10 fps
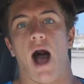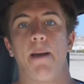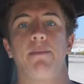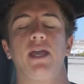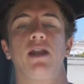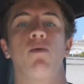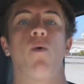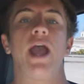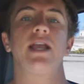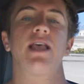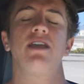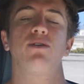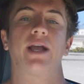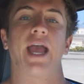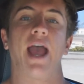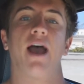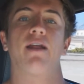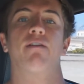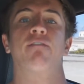I mean weight that you can't